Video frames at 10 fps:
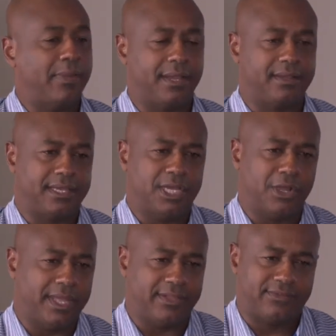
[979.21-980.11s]
But
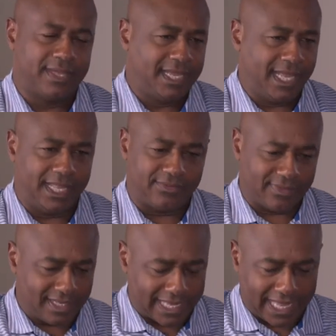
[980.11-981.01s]
it's
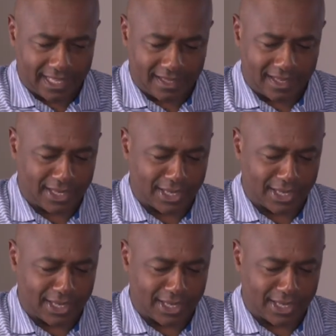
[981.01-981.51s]
like